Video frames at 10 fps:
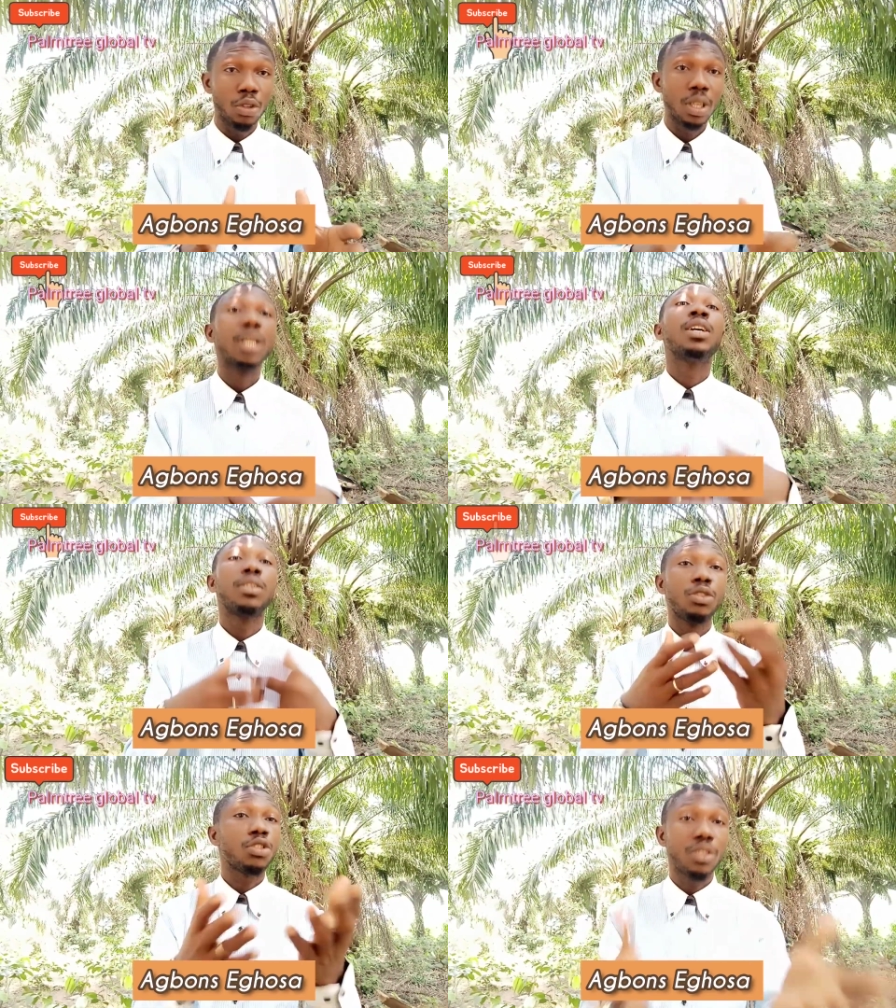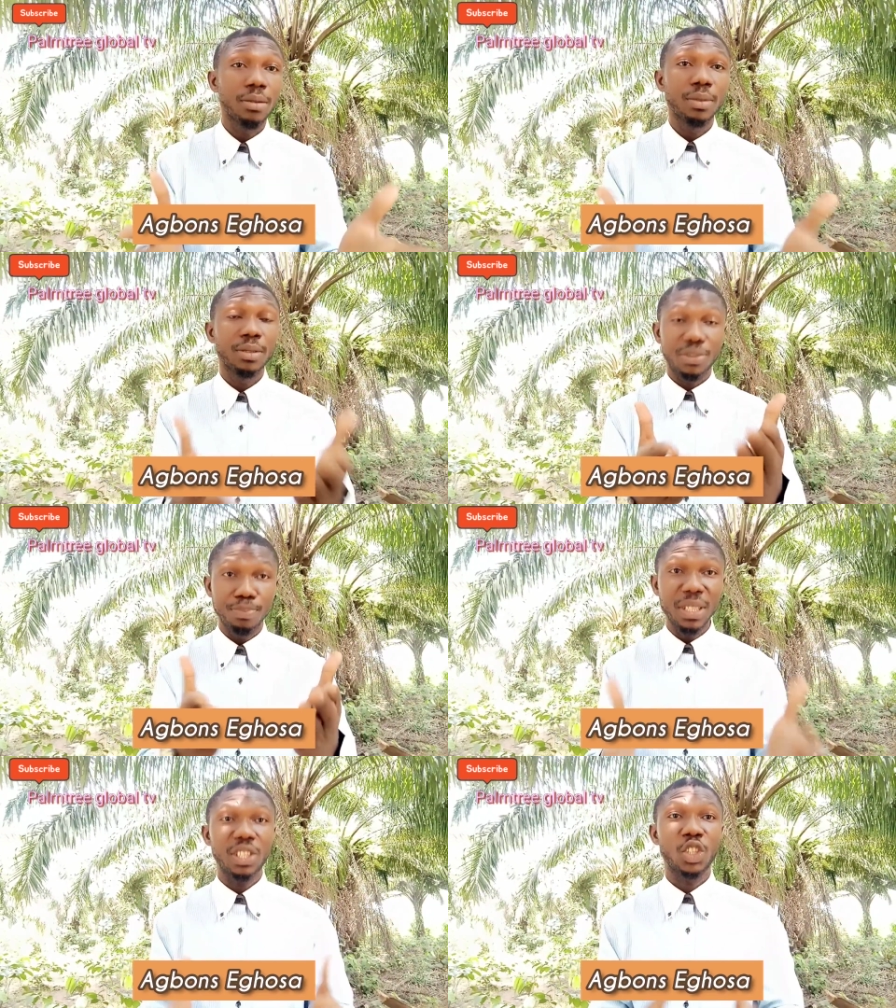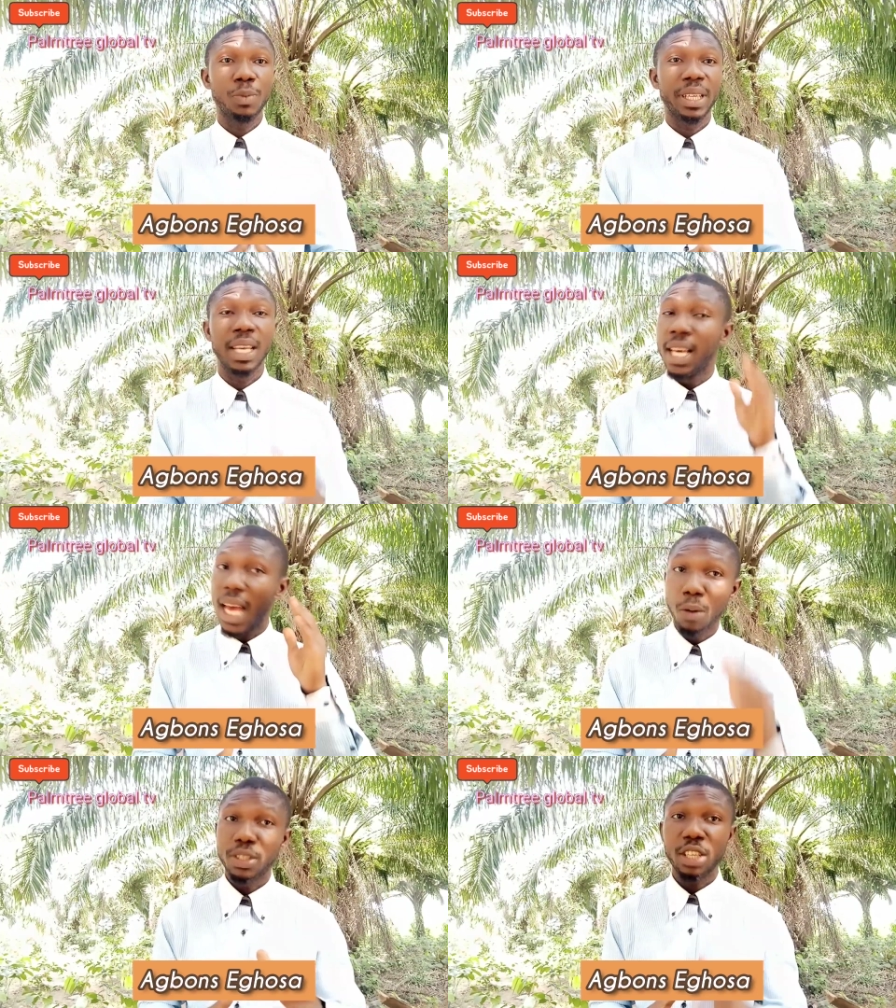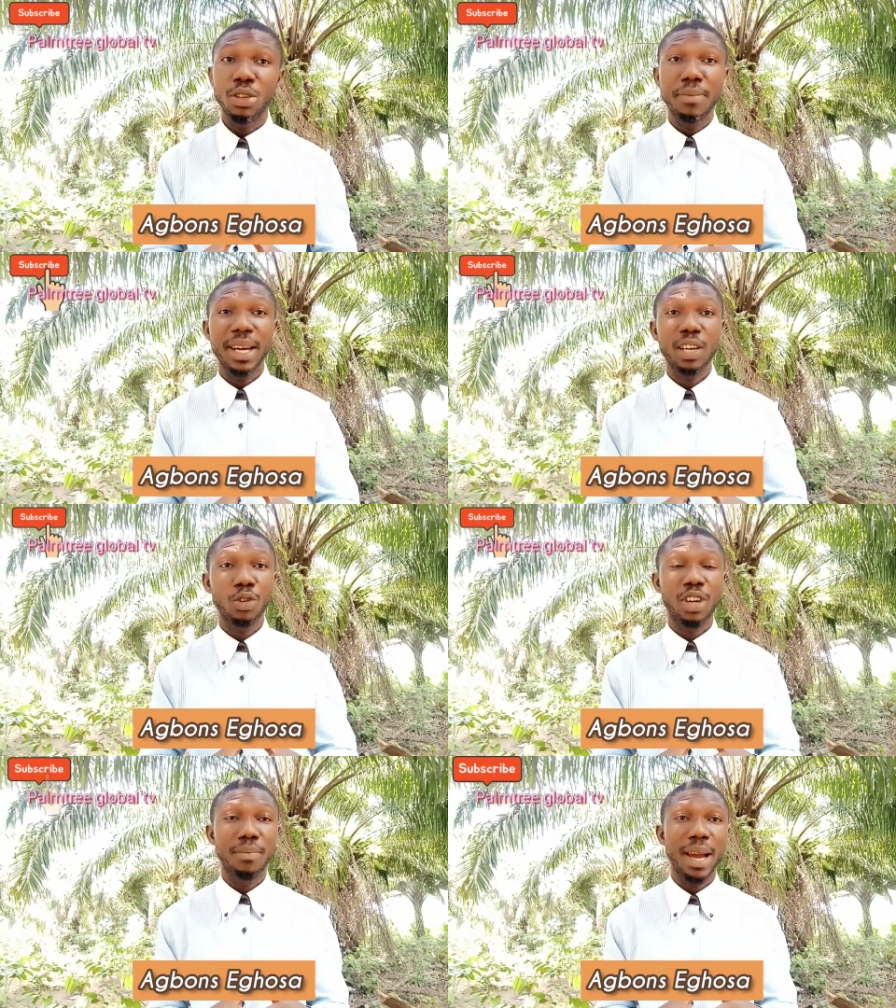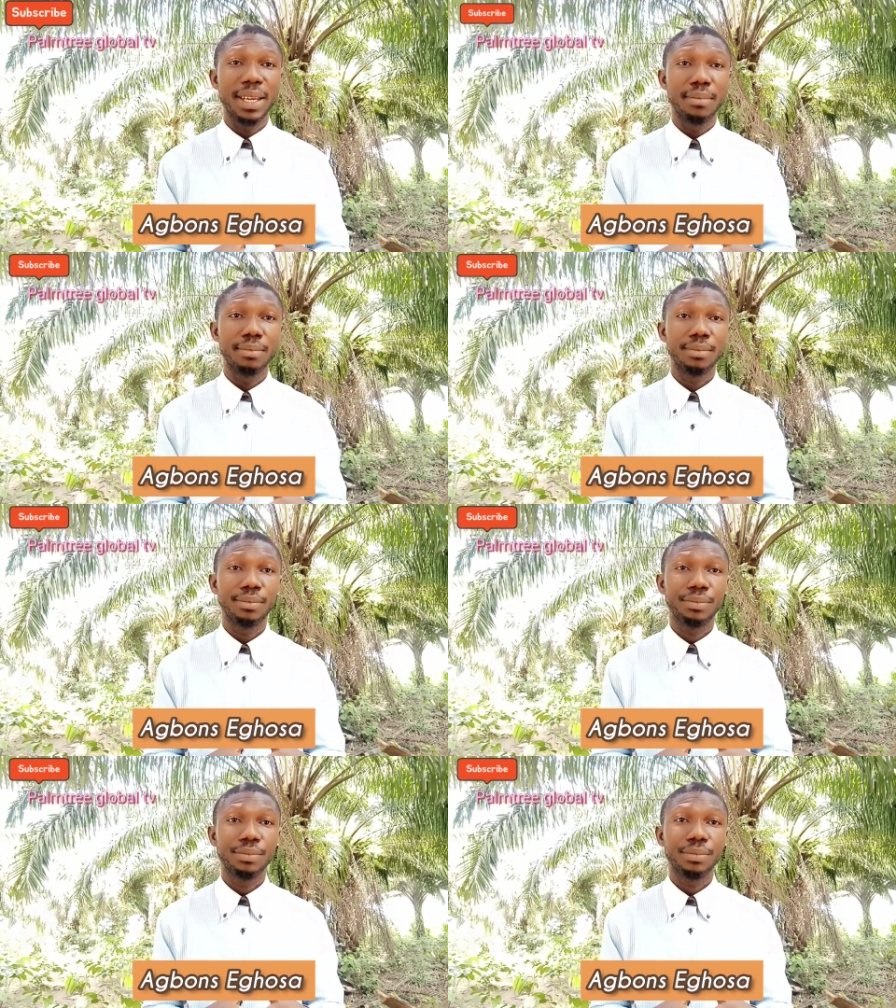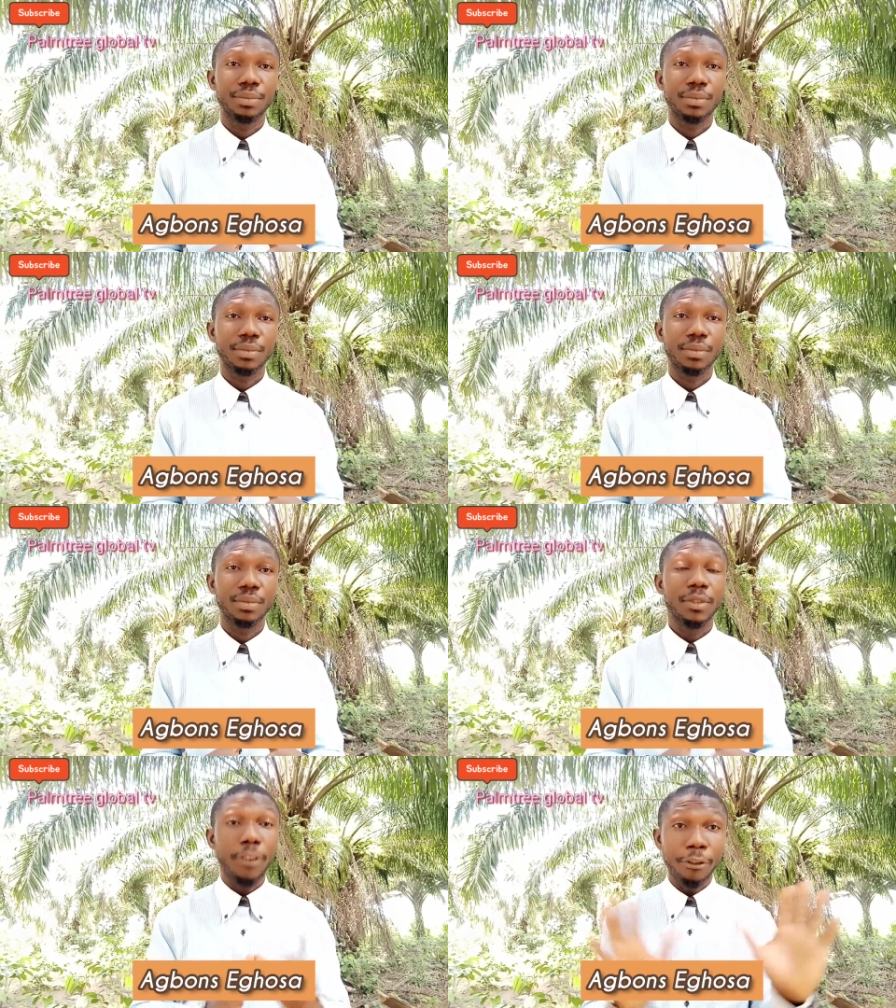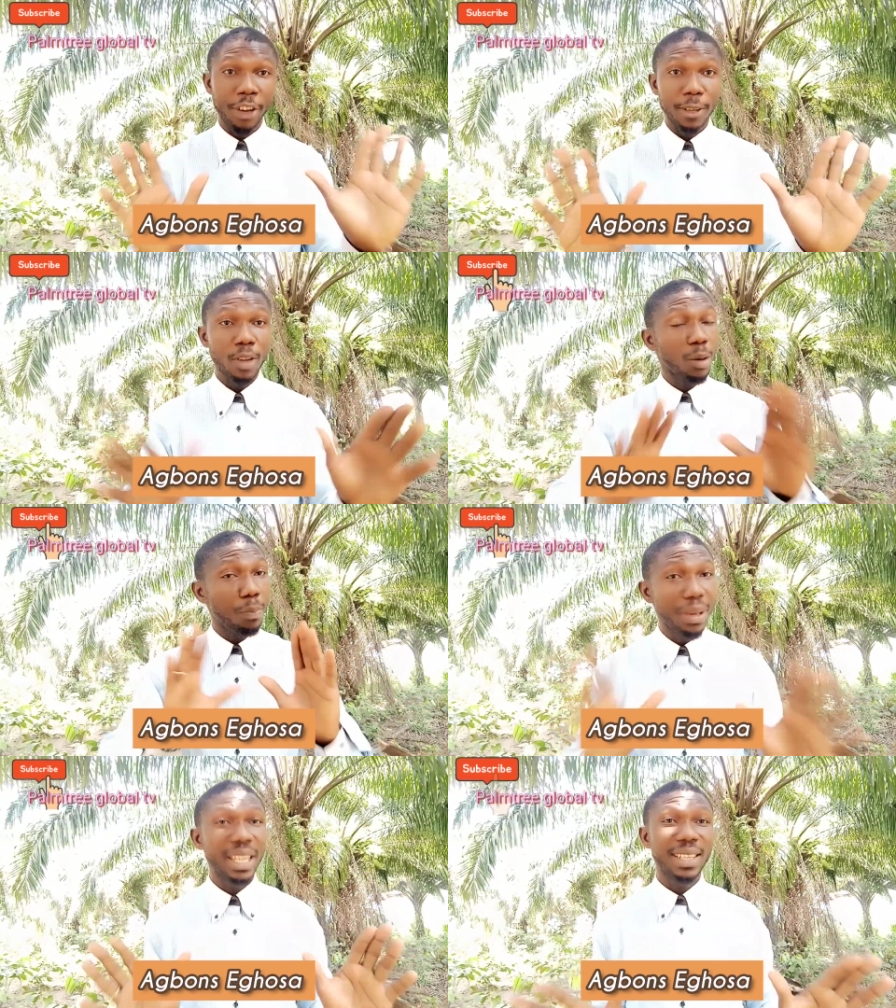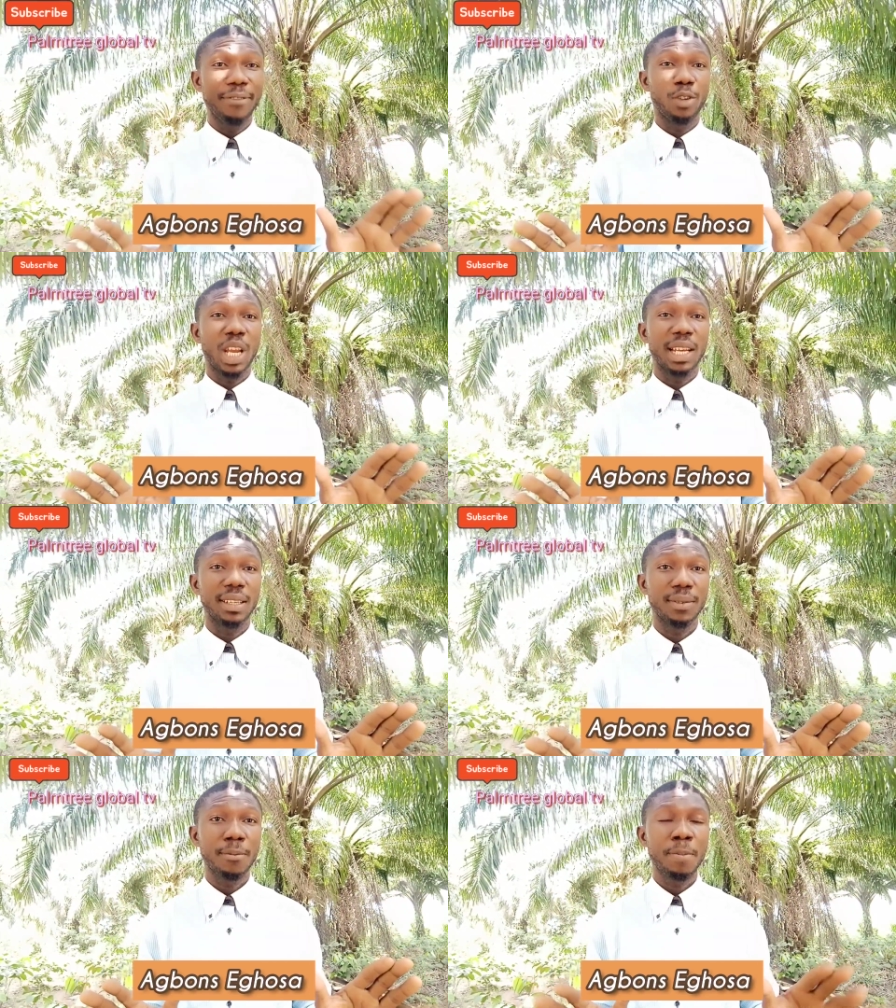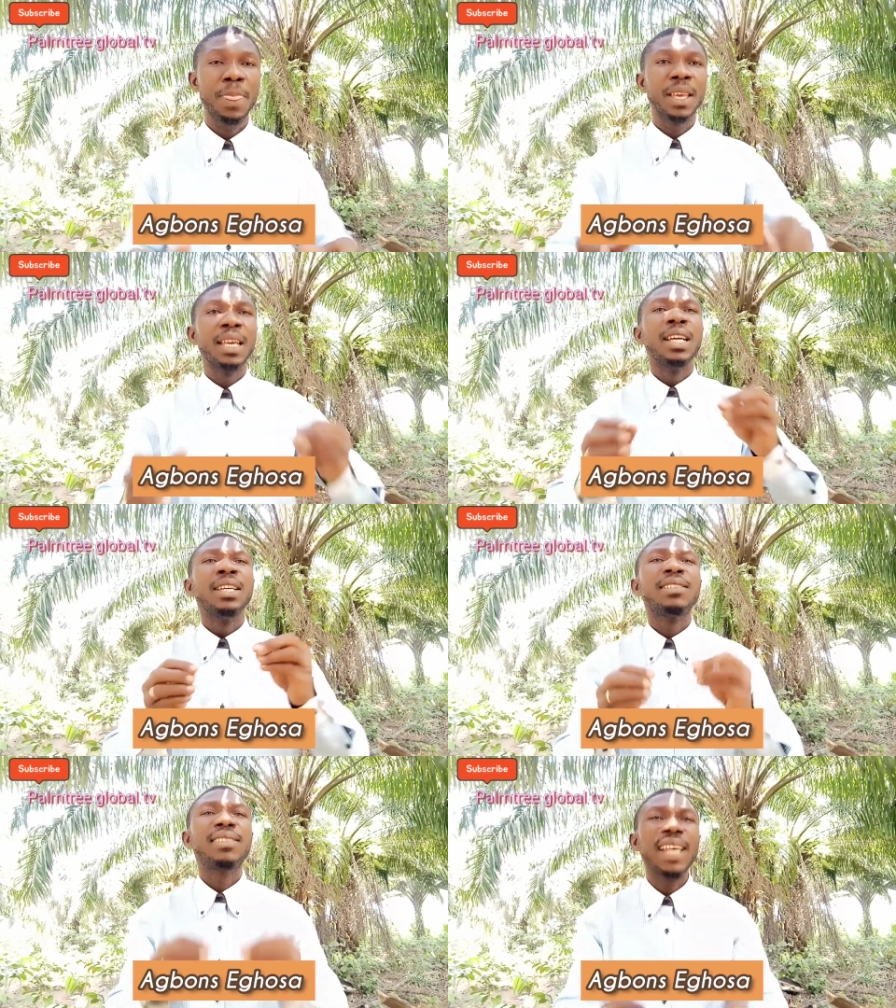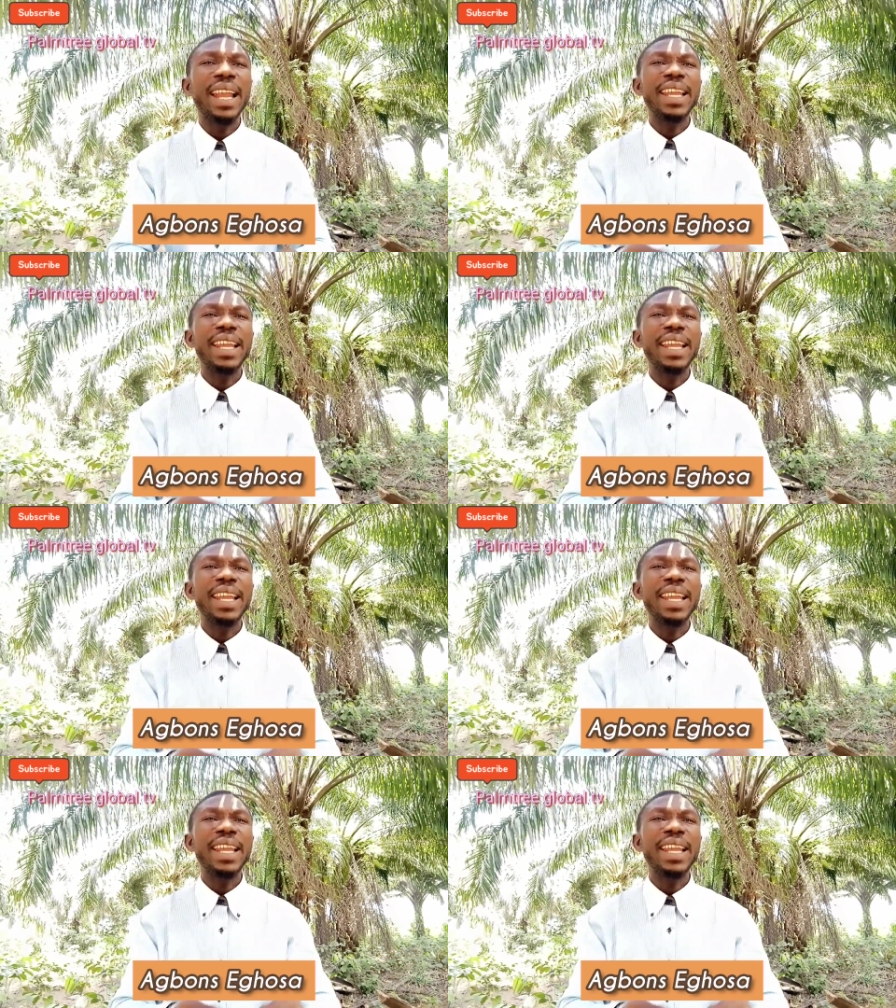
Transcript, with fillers: pawpaw, coconut, just like that. With 20,000 naira, child of God, you will start this. I am telling you for sure.